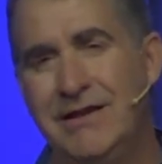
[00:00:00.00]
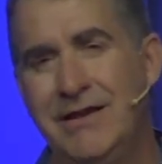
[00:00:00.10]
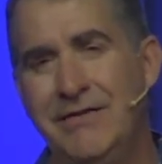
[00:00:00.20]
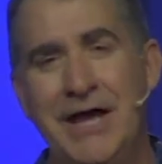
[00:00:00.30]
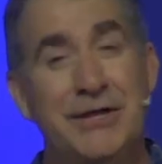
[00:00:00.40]

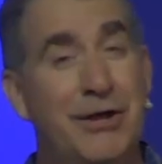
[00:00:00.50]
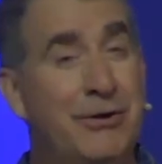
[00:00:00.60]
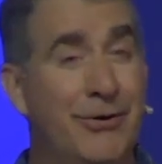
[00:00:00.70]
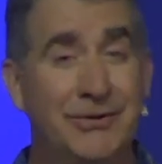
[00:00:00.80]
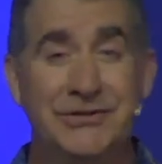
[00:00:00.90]
And that young
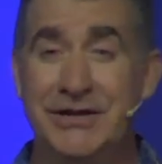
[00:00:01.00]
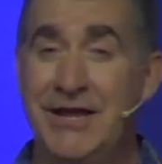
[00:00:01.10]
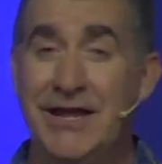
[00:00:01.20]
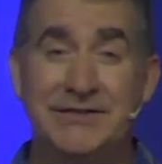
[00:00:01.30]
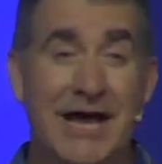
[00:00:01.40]
girl said,
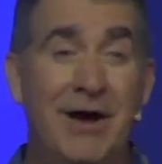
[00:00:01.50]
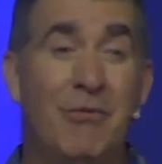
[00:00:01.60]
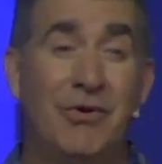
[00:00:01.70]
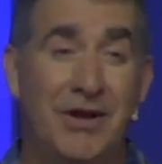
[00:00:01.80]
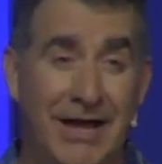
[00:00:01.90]
Yes, I
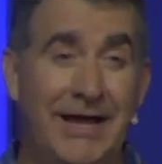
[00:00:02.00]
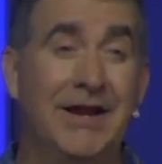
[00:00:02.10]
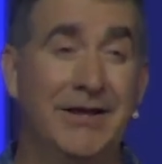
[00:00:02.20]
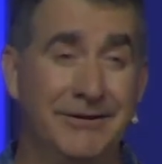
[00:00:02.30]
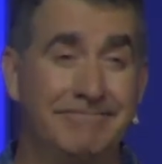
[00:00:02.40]
will
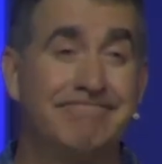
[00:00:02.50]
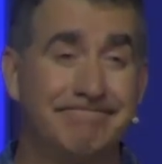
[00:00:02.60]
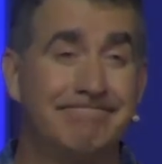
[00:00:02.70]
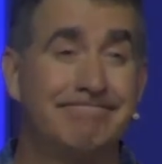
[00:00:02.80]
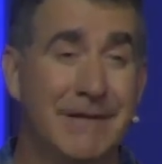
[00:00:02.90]
gladly,
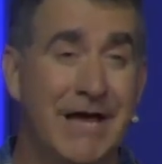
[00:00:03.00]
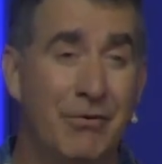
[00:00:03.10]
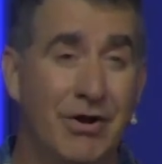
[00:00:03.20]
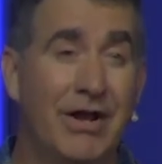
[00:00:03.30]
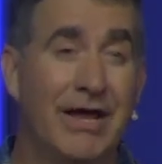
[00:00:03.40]
I will
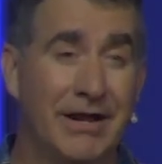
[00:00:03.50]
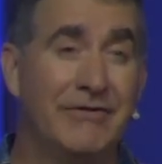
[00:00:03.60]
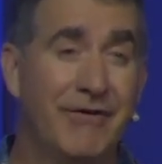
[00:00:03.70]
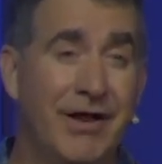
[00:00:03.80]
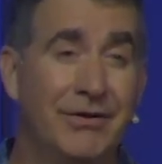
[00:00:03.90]
gladly
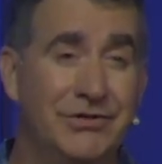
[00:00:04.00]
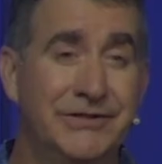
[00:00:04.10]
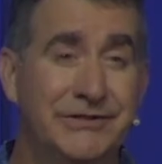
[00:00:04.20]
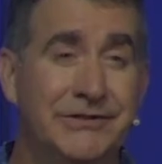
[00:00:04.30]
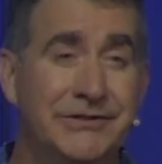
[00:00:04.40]
follow
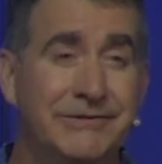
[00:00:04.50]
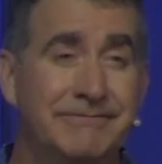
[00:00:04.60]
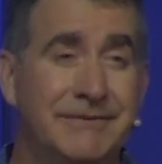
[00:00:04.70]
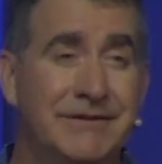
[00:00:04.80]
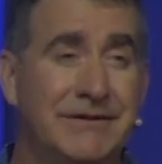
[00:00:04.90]
Jesus.
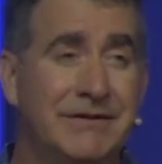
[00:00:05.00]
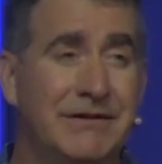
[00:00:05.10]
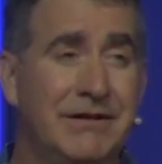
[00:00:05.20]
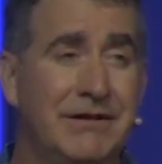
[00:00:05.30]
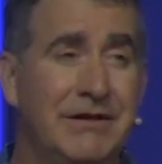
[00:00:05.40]

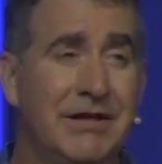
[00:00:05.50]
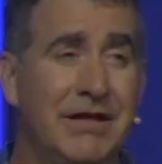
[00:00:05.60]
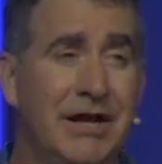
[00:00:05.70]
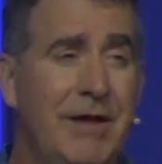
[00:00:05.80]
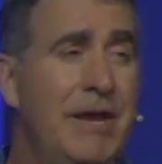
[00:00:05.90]

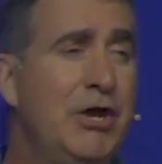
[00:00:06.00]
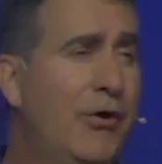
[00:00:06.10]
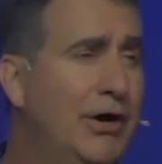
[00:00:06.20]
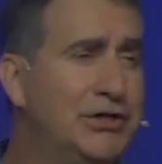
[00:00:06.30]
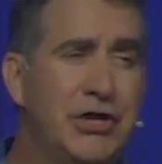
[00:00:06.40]
Let me
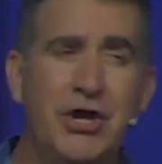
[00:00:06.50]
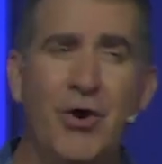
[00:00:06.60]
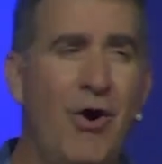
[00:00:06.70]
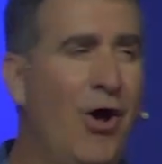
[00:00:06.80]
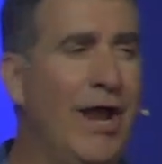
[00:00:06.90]
encourage you to go
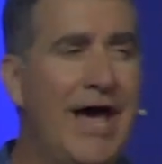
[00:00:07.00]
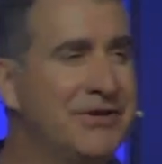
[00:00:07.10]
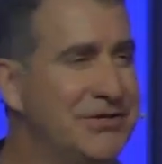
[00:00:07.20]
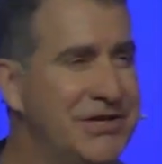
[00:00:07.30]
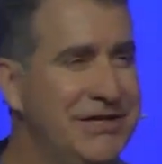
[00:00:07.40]
all out to
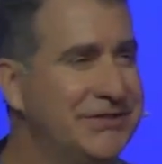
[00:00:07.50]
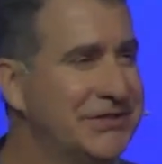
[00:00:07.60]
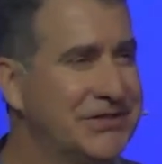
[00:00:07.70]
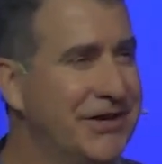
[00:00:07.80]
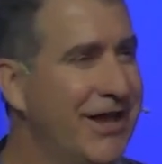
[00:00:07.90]
Jesus
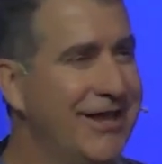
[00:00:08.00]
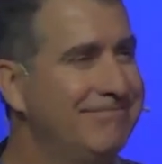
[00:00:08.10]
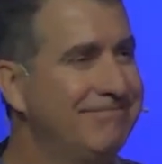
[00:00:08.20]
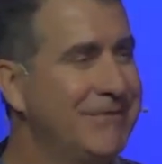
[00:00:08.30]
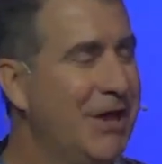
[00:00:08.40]
today
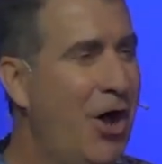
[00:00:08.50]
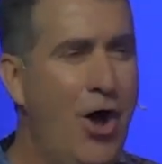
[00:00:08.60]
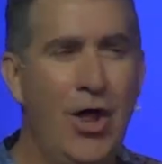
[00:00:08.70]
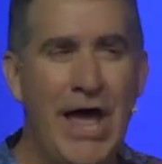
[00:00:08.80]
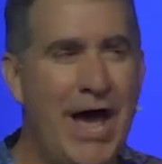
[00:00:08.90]

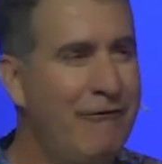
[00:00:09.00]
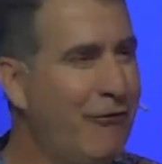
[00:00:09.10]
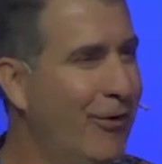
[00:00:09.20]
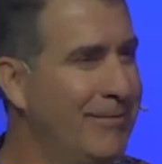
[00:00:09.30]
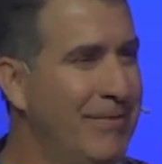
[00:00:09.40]
all out
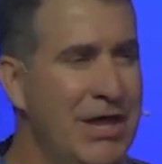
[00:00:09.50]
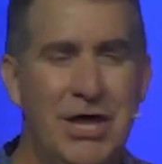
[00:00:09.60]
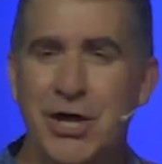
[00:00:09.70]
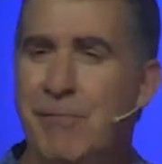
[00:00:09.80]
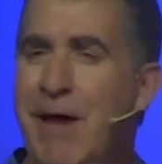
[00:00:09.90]
for Him.
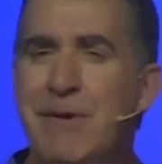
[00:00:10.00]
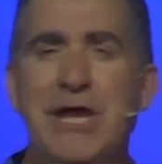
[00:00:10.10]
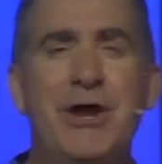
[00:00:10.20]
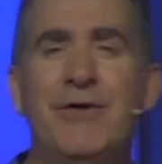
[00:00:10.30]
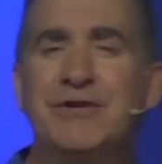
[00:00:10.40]
You may be
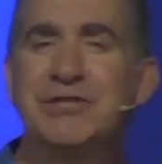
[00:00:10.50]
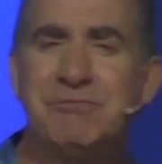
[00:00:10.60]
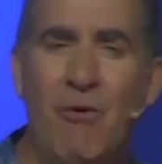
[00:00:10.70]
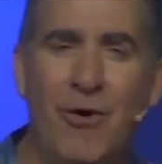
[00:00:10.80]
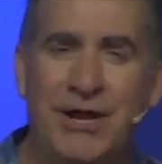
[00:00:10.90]
here this
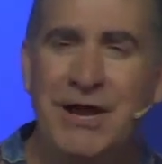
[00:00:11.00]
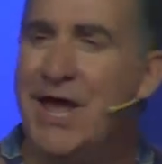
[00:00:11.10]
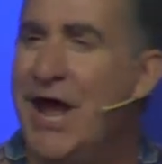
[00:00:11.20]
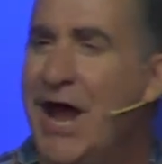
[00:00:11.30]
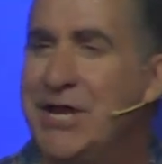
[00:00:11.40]
morning
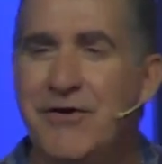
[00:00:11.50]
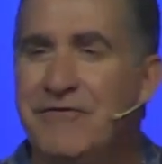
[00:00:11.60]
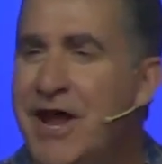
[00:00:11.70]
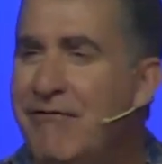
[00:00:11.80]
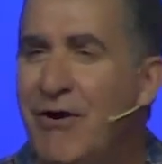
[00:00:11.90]
and you have
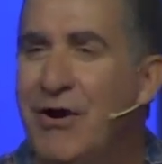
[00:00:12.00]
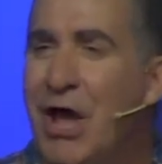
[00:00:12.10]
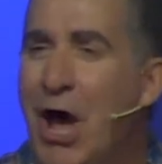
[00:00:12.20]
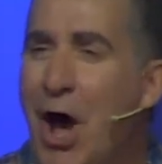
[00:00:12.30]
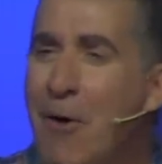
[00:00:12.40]
never
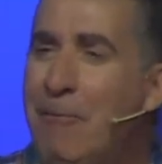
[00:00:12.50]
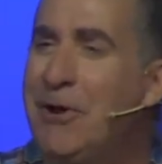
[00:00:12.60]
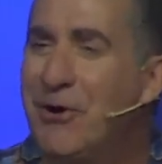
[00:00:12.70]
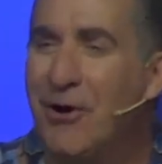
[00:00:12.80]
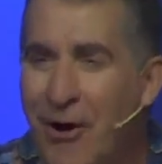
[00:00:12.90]
opened
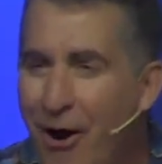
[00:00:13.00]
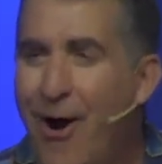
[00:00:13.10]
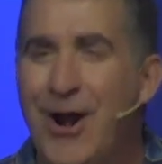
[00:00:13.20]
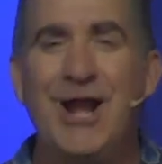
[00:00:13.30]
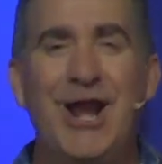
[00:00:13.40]
your
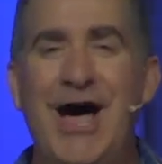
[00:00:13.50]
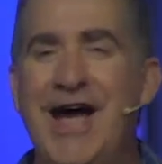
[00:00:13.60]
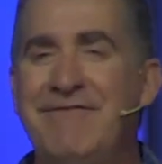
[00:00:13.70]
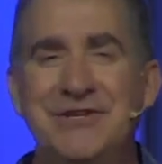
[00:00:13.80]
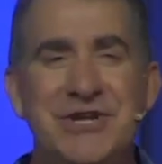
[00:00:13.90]
heart and
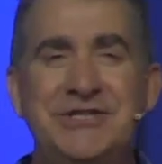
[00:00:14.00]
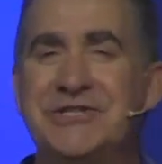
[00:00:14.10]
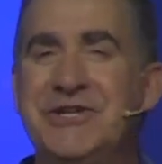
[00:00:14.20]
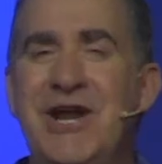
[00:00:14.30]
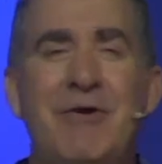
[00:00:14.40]
life to Jesus,
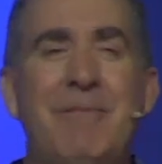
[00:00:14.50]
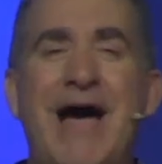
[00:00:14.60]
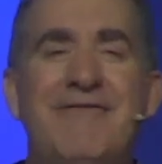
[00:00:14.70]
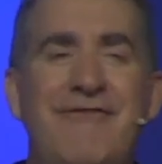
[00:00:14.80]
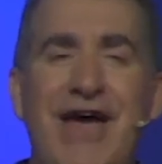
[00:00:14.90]
never by
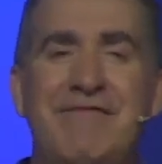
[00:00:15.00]
faith